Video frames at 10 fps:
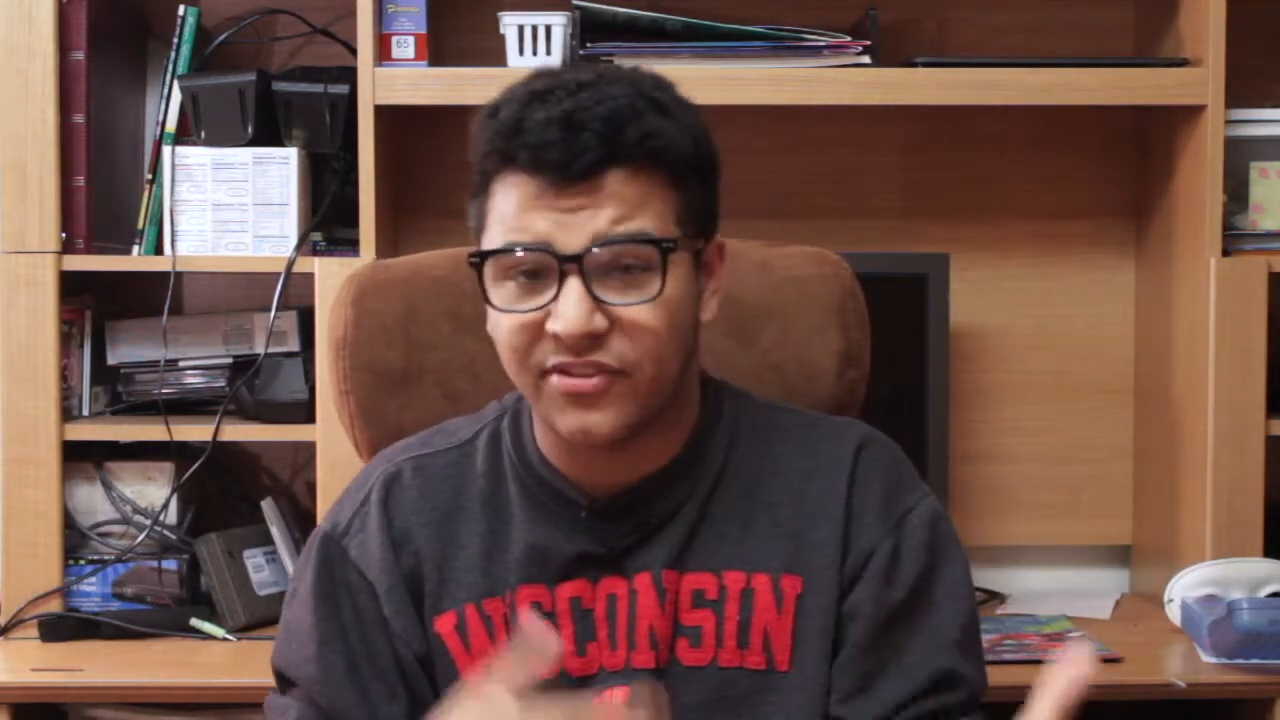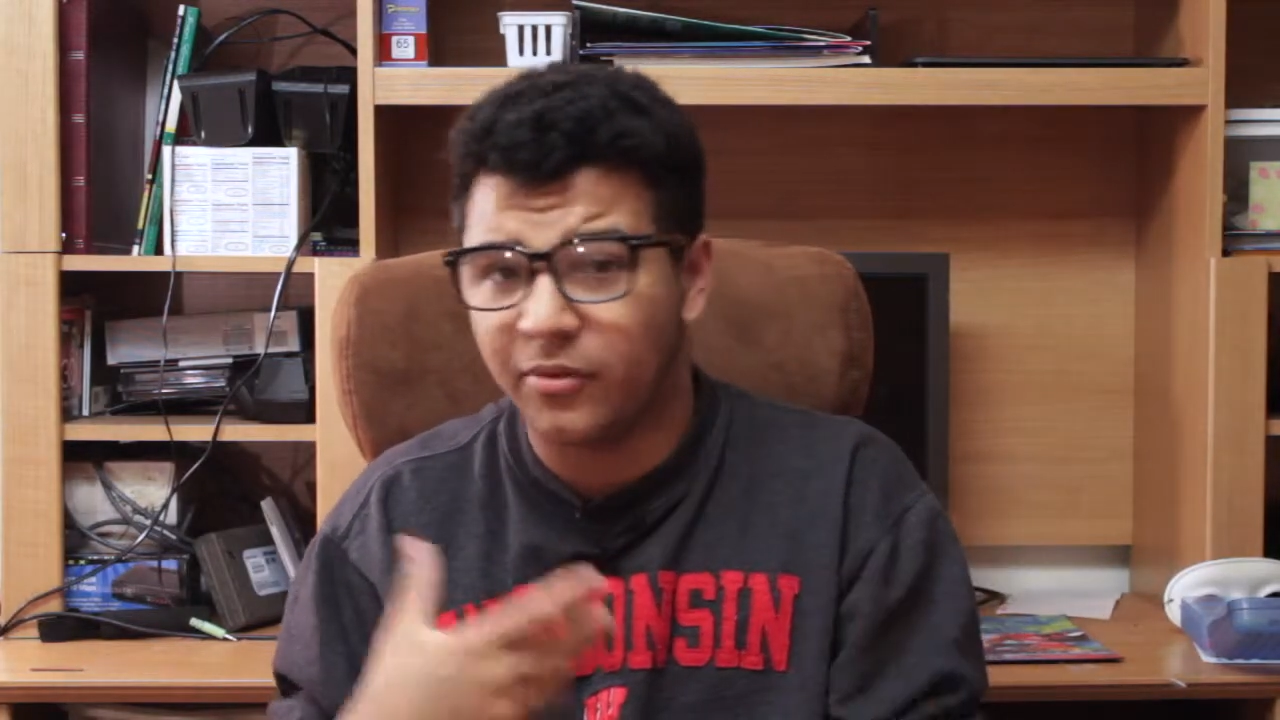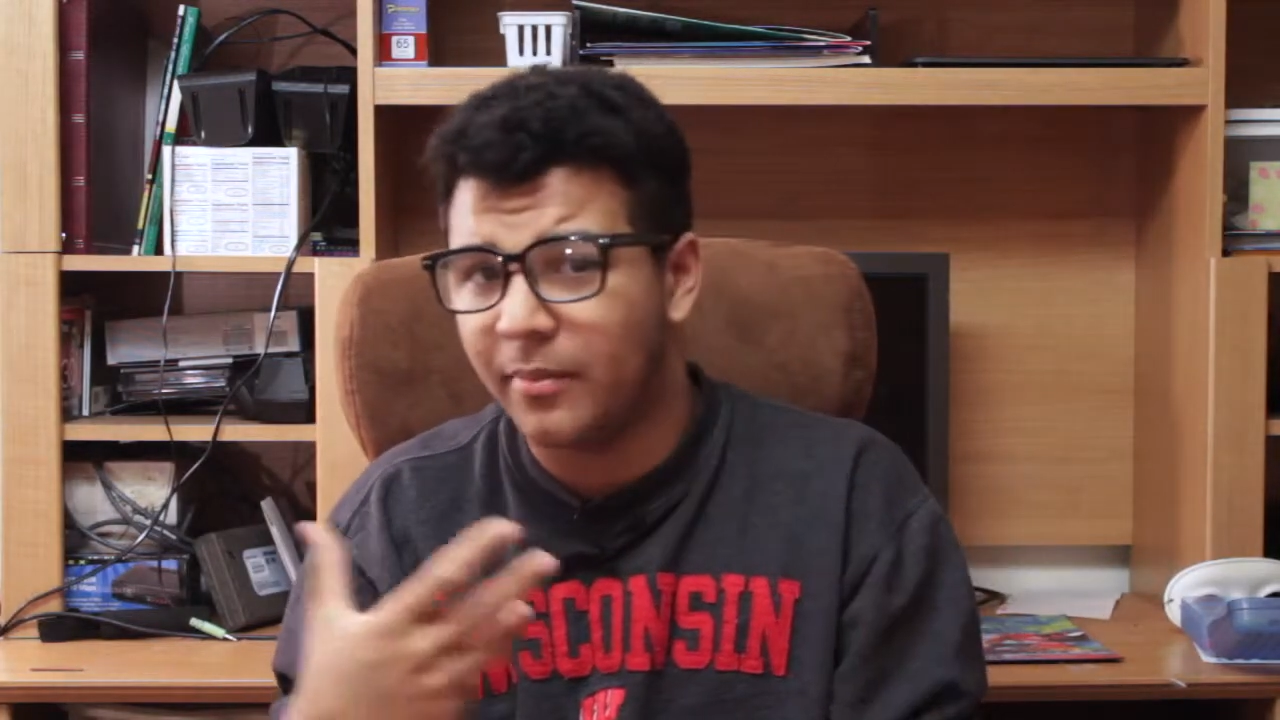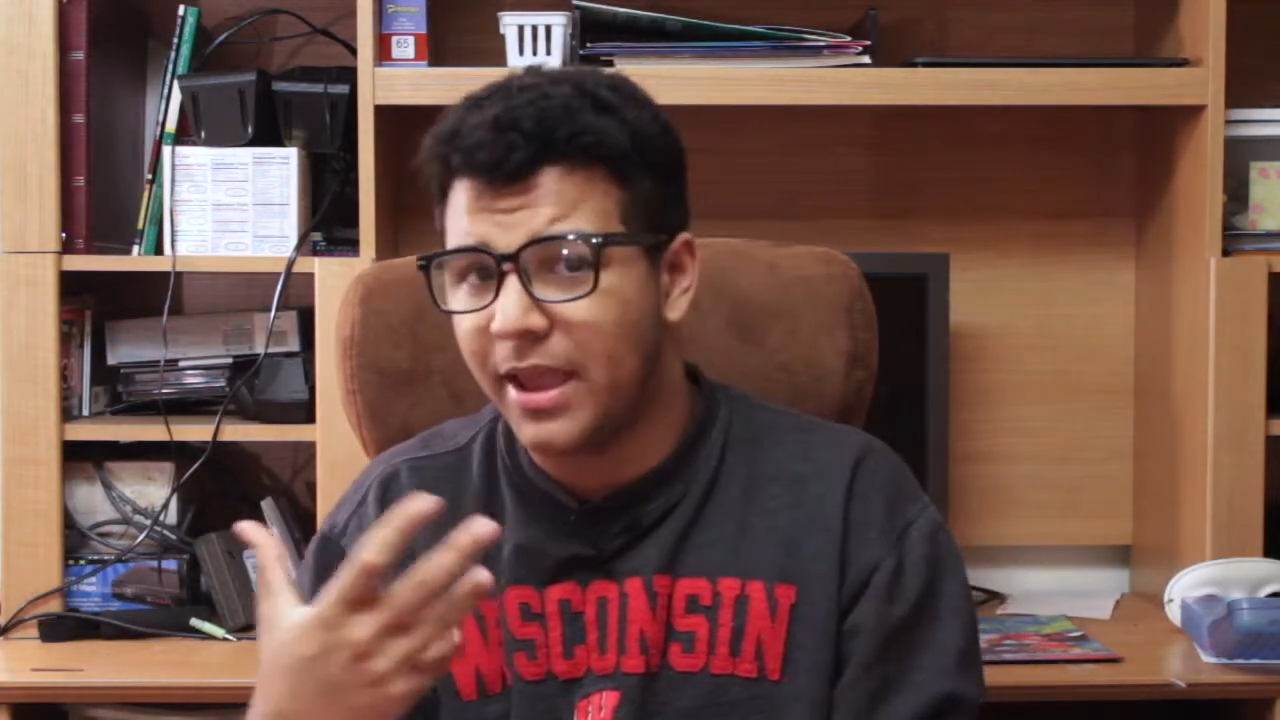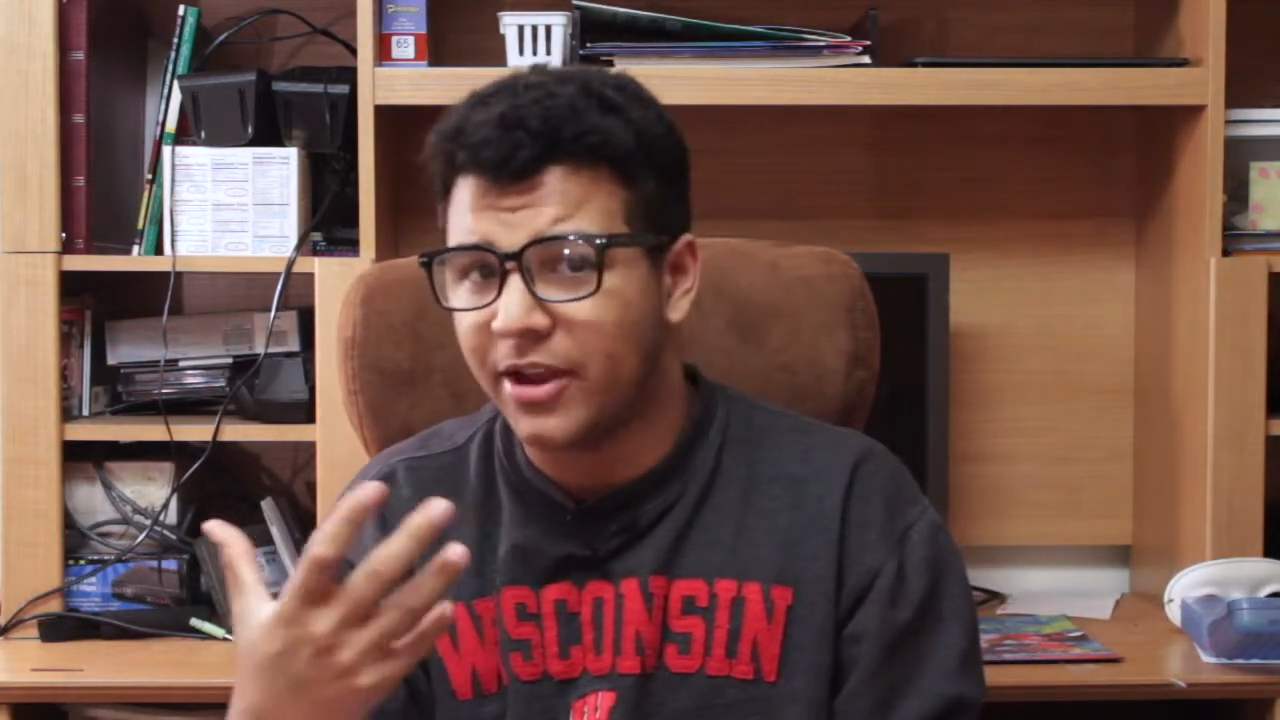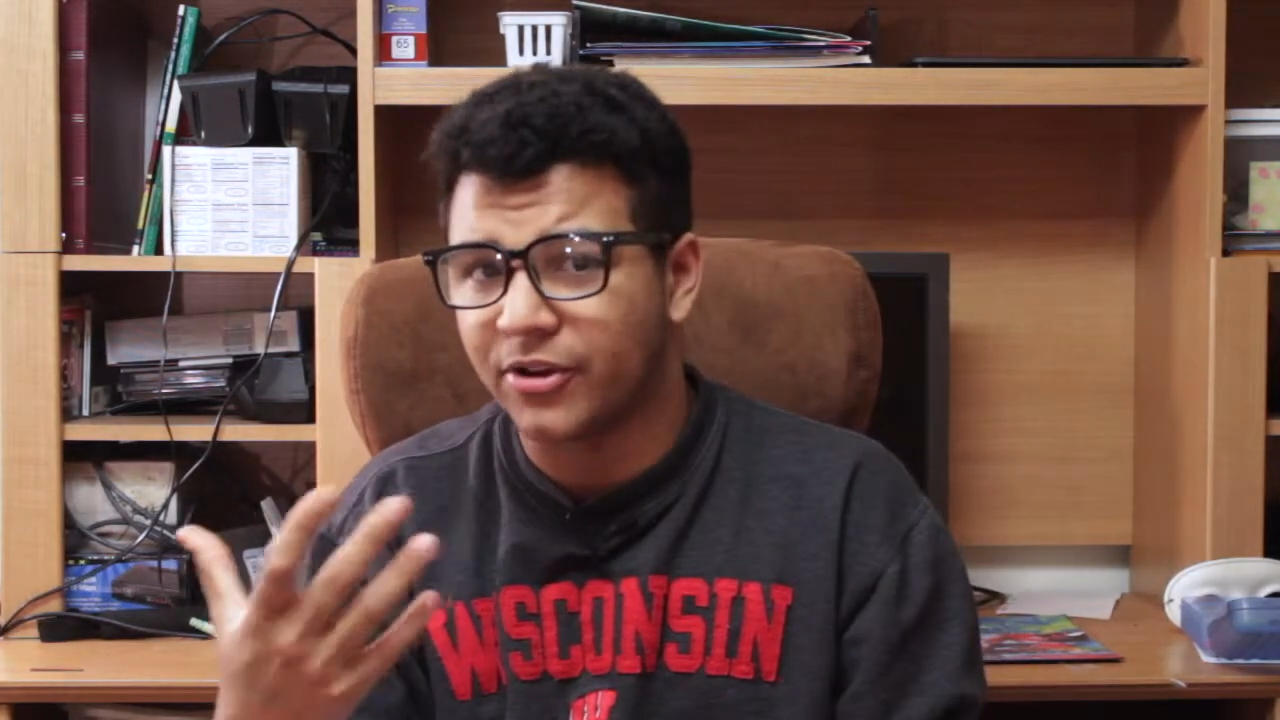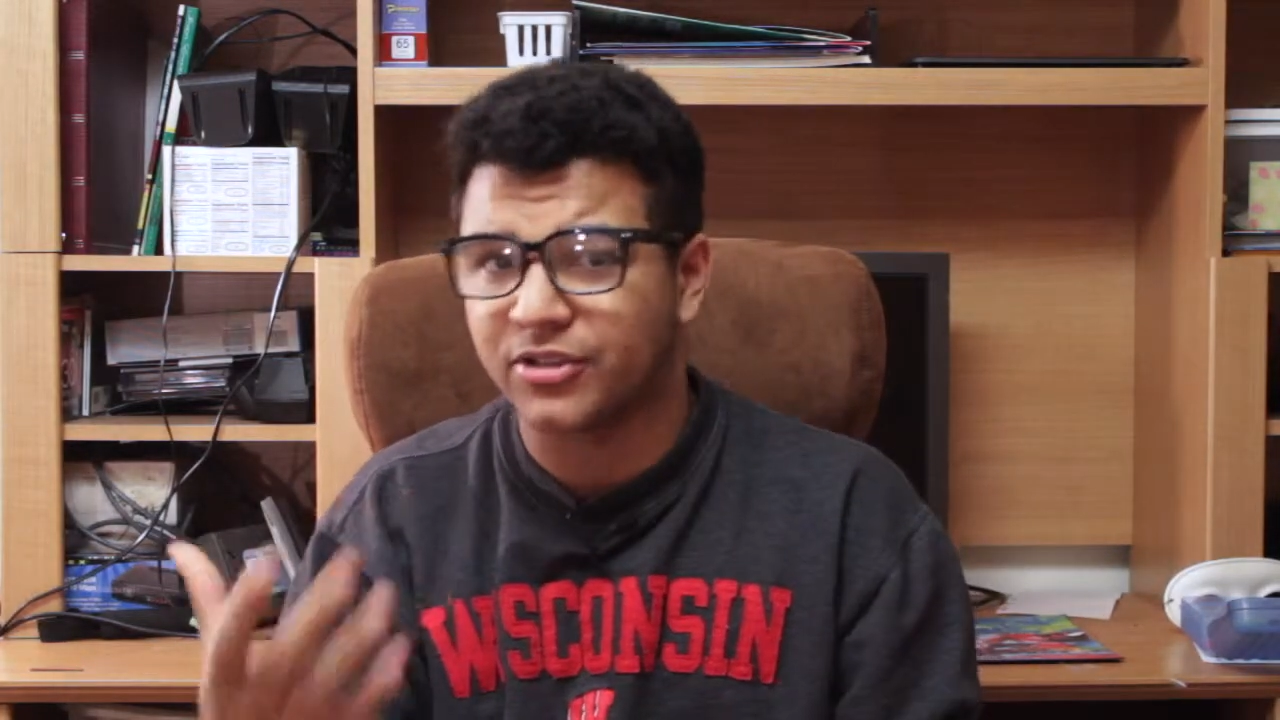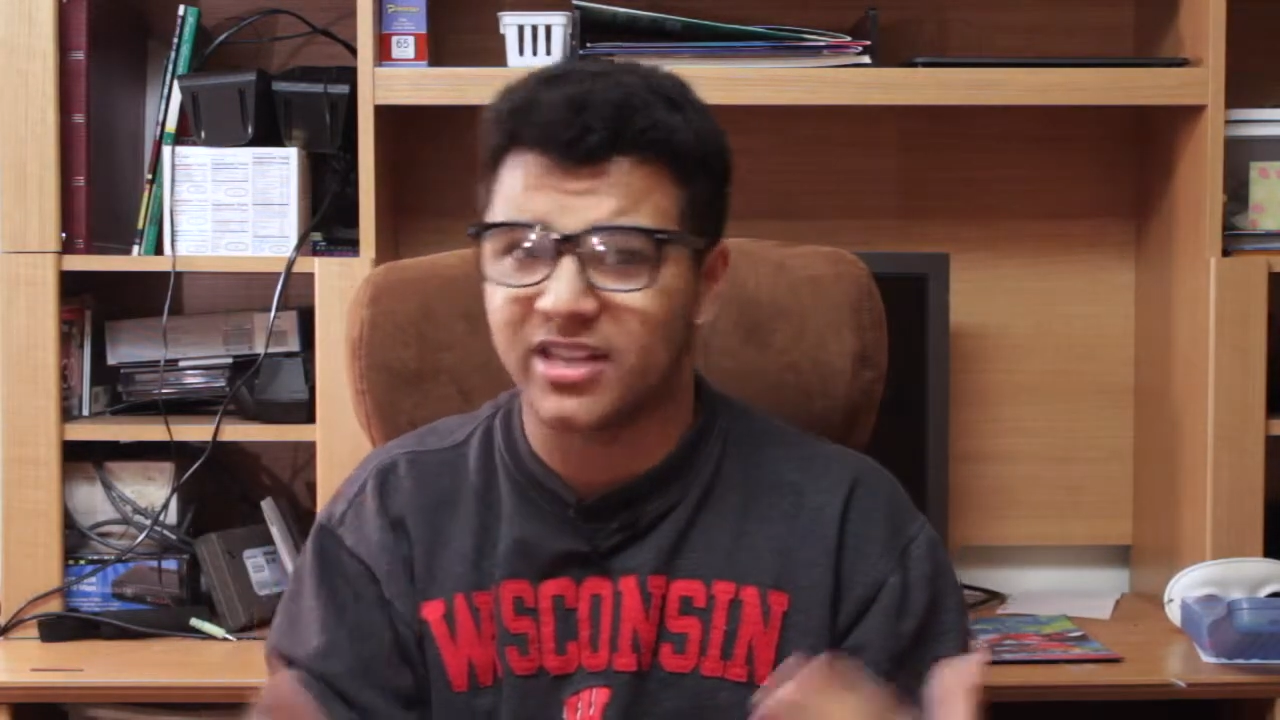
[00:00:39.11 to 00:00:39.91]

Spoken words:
filmmaker,